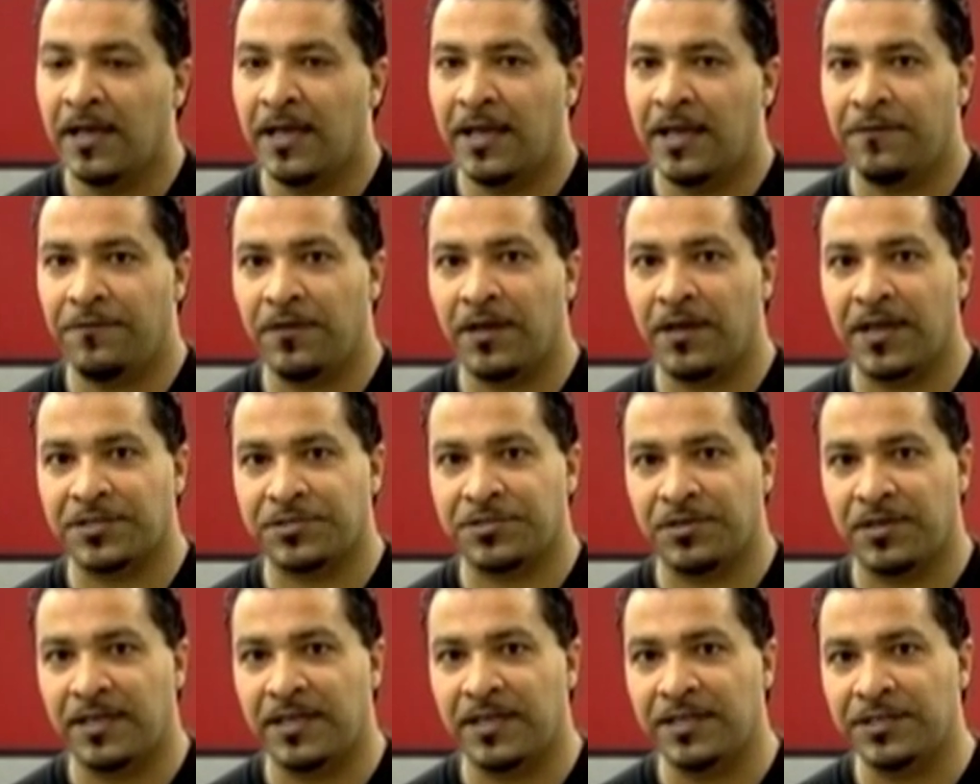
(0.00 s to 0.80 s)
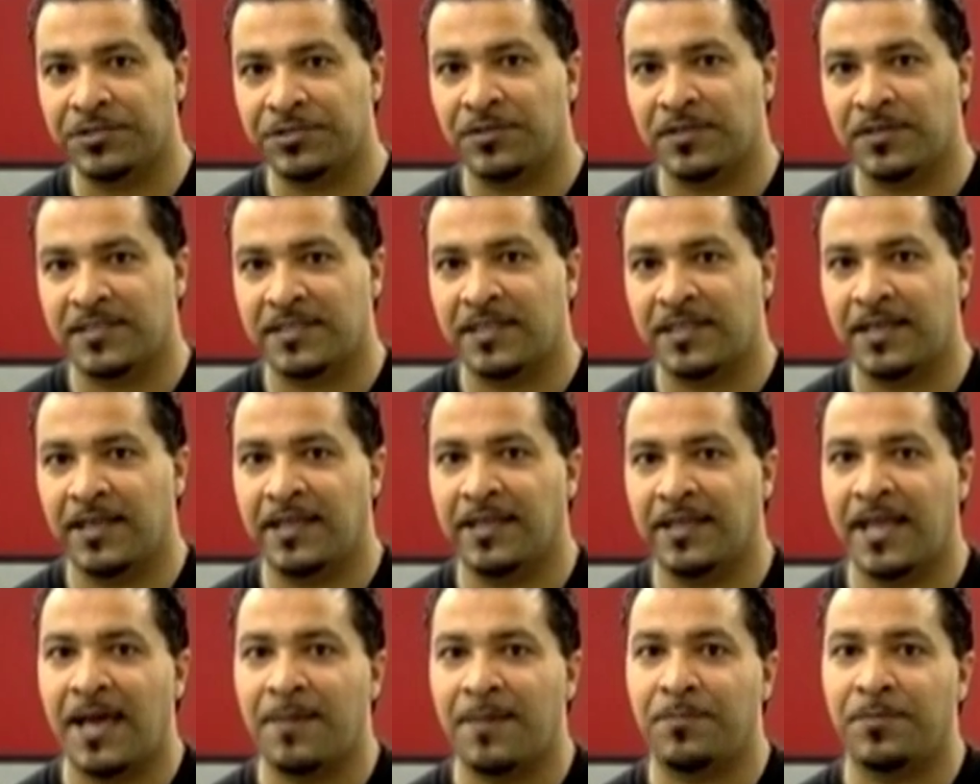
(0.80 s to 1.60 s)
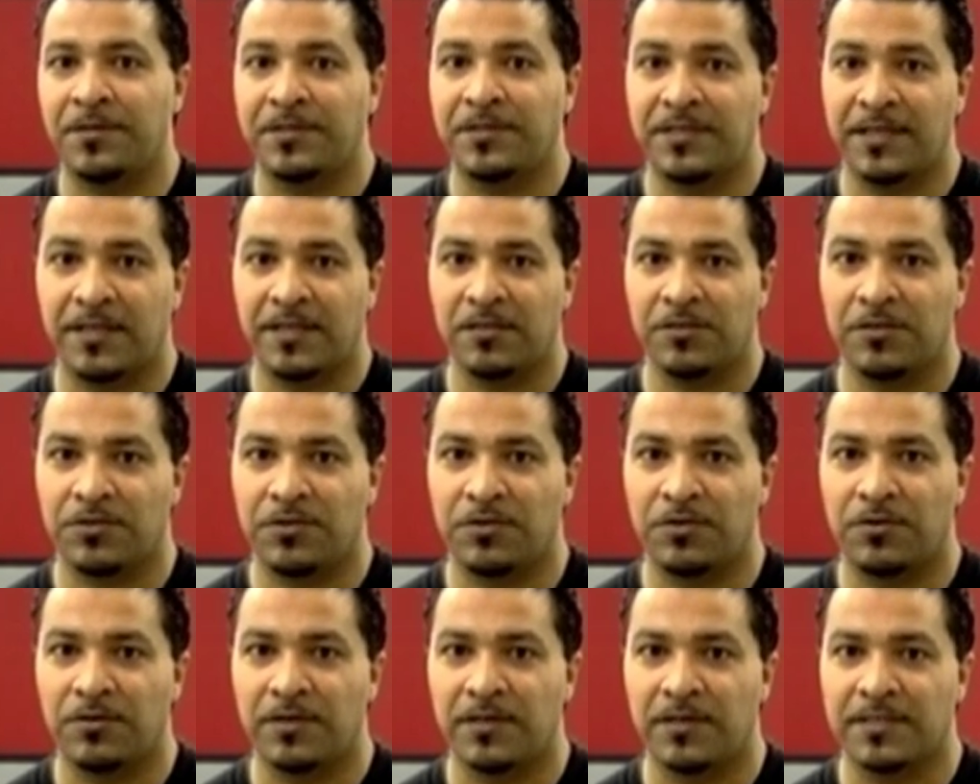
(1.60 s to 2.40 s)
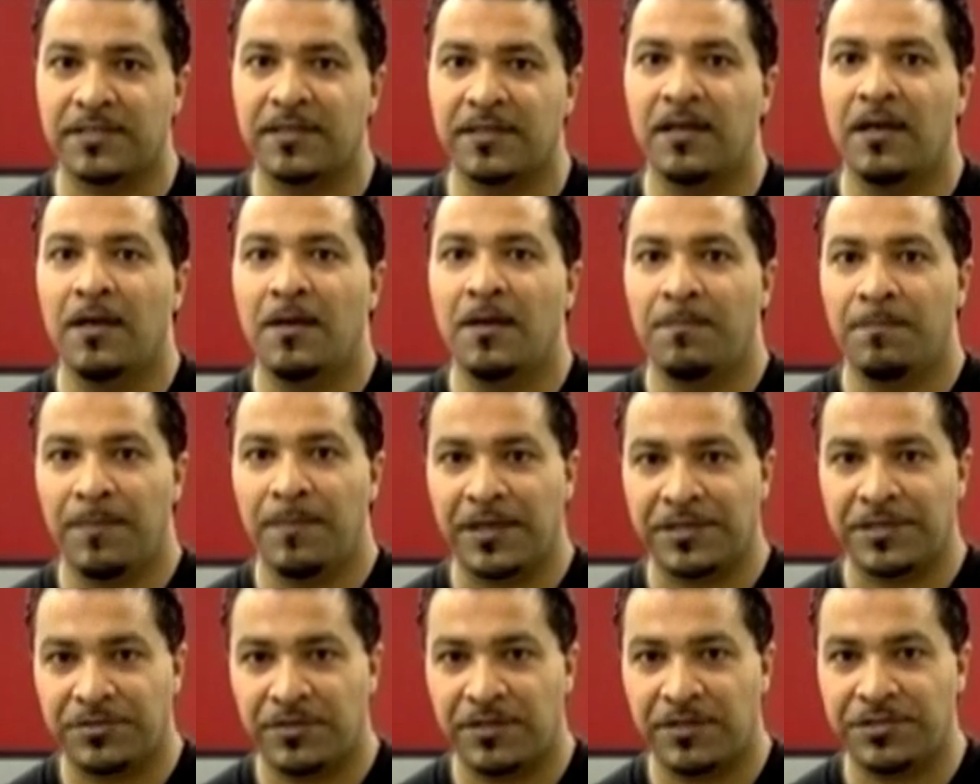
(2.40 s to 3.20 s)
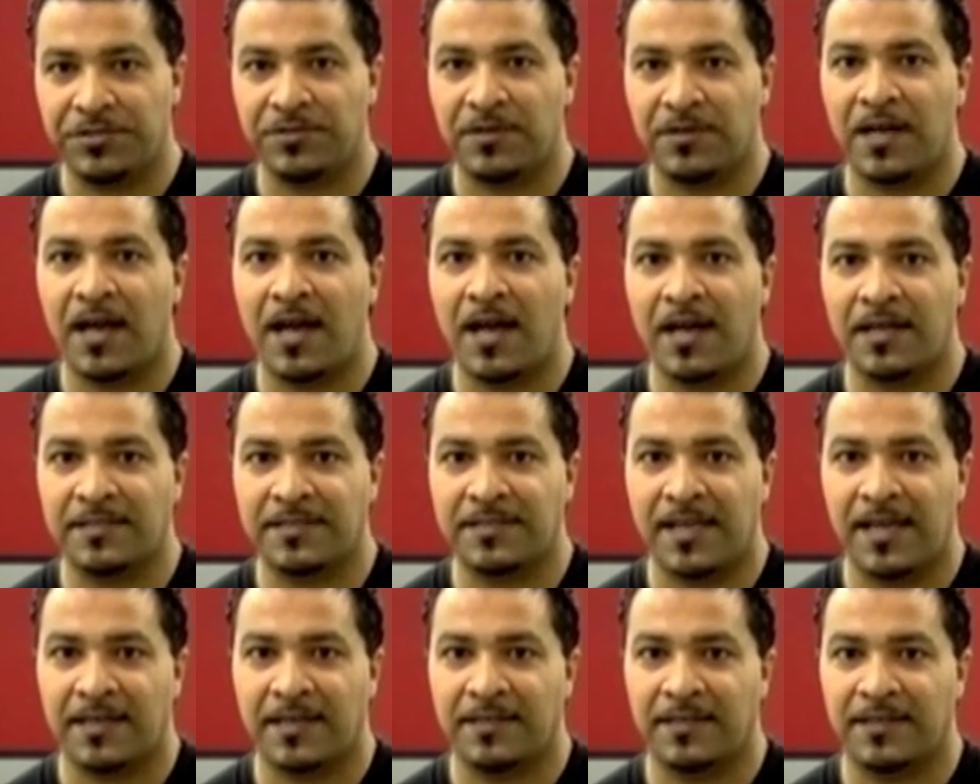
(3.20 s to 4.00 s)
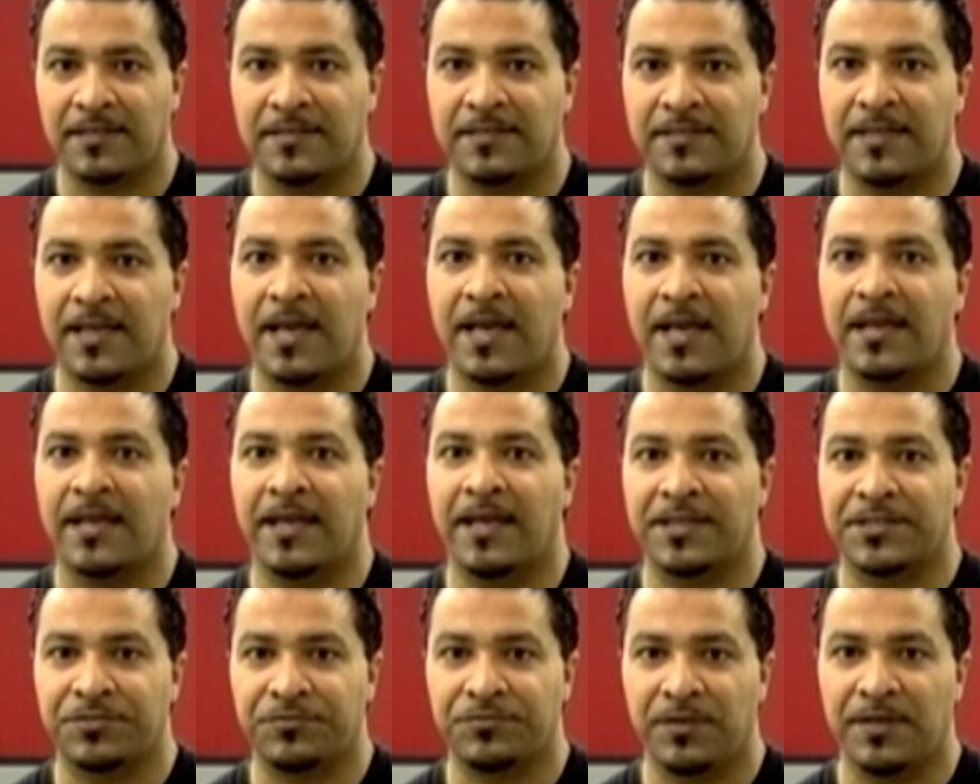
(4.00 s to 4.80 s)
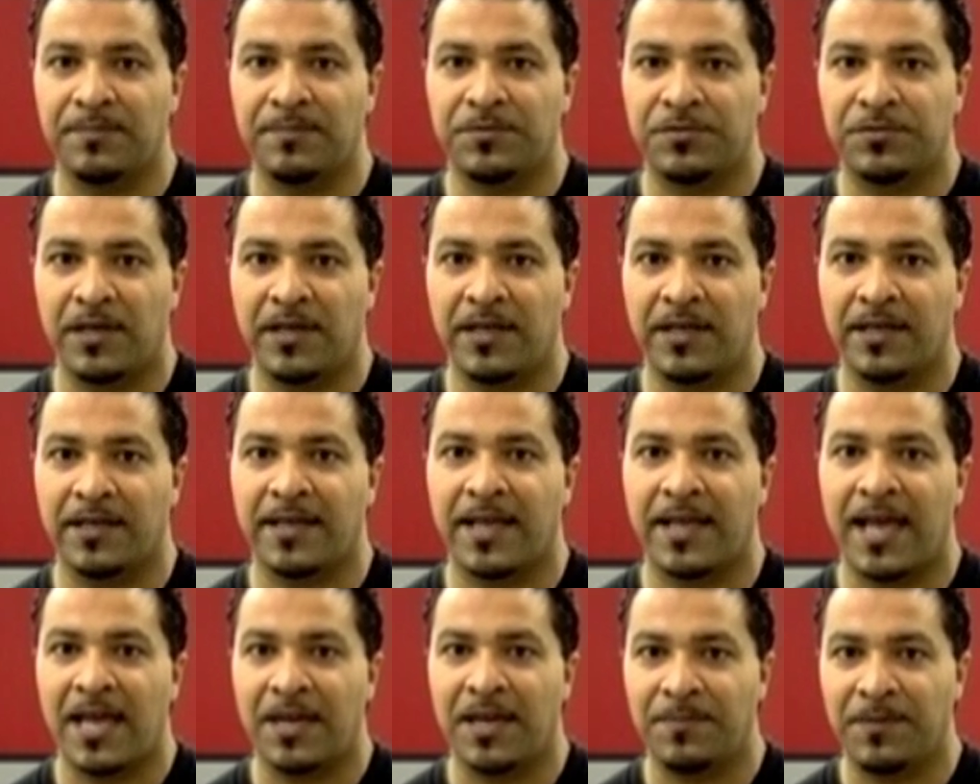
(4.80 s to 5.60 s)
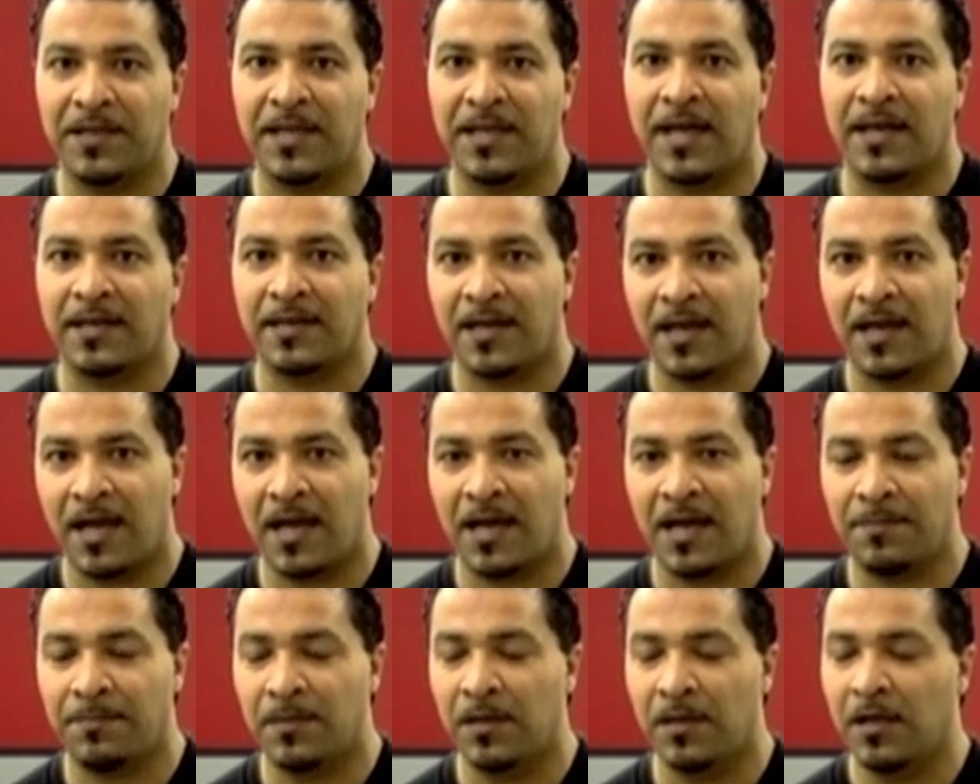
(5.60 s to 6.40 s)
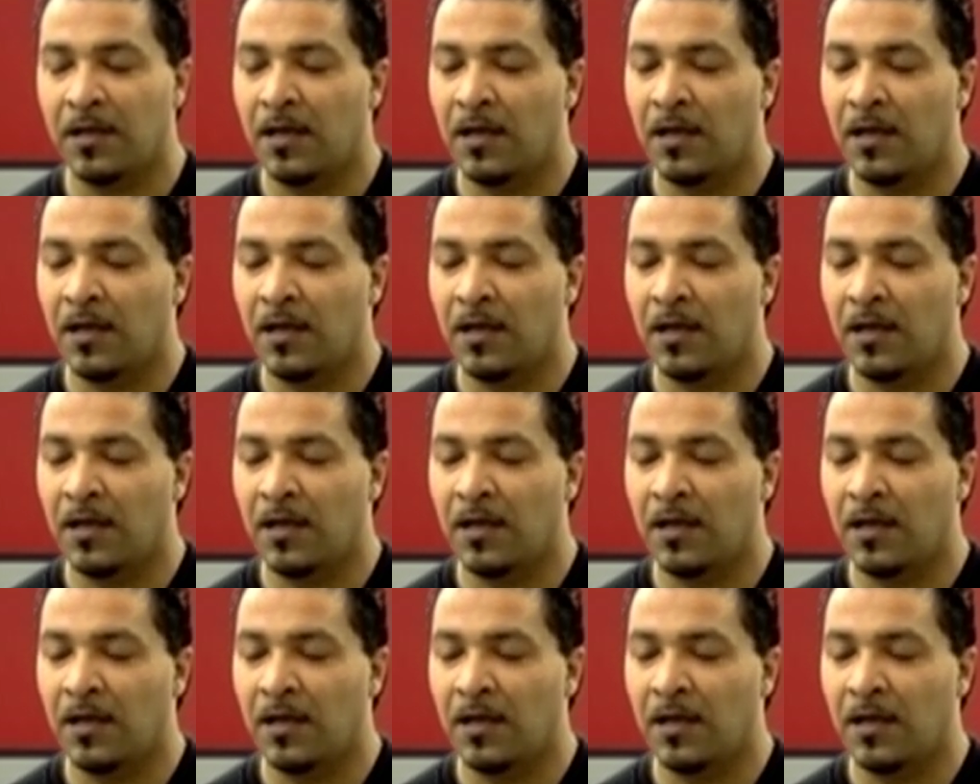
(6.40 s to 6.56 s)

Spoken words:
If you guys are interested in that particular course, make sure that you contact us at xtremetrainingacademy.com